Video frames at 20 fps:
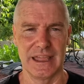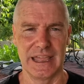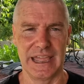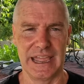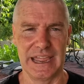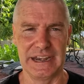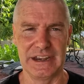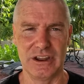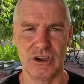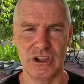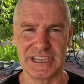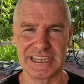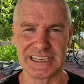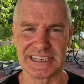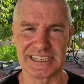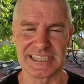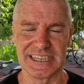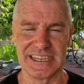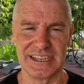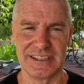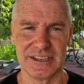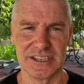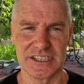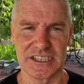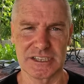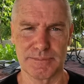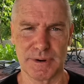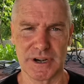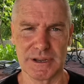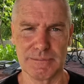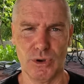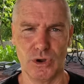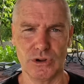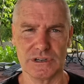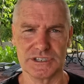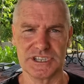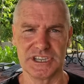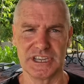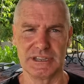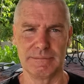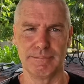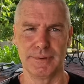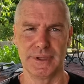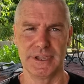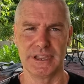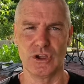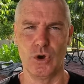and I can see this Springbok team